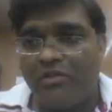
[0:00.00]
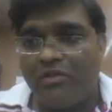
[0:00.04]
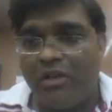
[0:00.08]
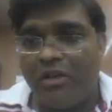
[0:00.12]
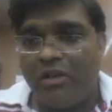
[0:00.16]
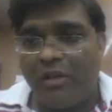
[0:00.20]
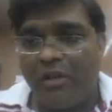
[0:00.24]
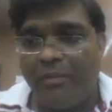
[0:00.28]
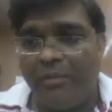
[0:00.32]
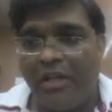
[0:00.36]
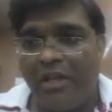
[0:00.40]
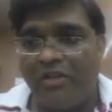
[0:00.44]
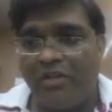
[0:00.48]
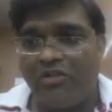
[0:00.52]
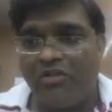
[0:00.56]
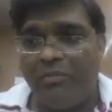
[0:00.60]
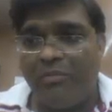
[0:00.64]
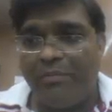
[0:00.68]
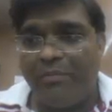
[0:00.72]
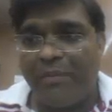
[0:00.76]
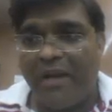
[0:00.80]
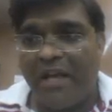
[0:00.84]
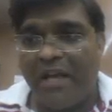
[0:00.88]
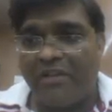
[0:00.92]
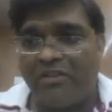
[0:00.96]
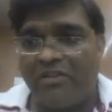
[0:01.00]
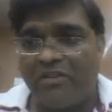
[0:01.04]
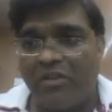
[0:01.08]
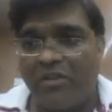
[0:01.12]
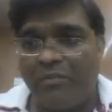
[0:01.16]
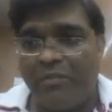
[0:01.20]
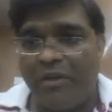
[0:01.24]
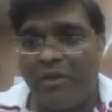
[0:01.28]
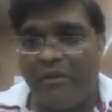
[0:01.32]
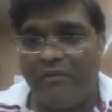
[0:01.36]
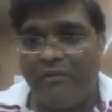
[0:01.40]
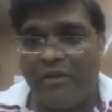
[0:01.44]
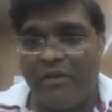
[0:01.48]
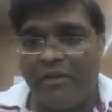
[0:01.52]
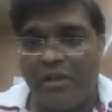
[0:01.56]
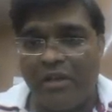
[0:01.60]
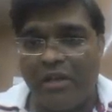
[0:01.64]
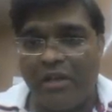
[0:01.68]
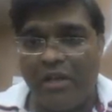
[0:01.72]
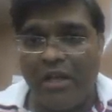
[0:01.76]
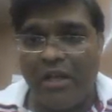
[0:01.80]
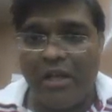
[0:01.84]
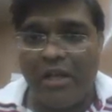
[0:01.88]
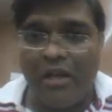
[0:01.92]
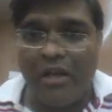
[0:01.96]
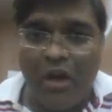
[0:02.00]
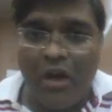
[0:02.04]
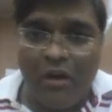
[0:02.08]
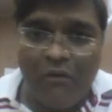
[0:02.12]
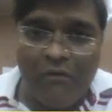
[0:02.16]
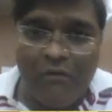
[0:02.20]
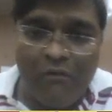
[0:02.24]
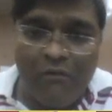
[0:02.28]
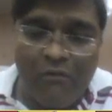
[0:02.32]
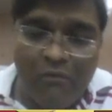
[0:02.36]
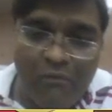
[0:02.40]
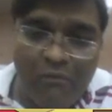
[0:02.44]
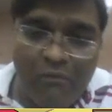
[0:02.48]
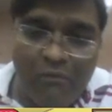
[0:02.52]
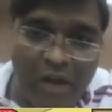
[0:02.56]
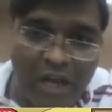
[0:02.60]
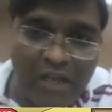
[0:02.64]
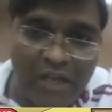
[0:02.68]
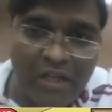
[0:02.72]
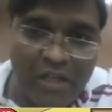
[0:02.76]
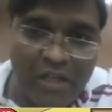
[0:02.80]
So let me assume path of P1 along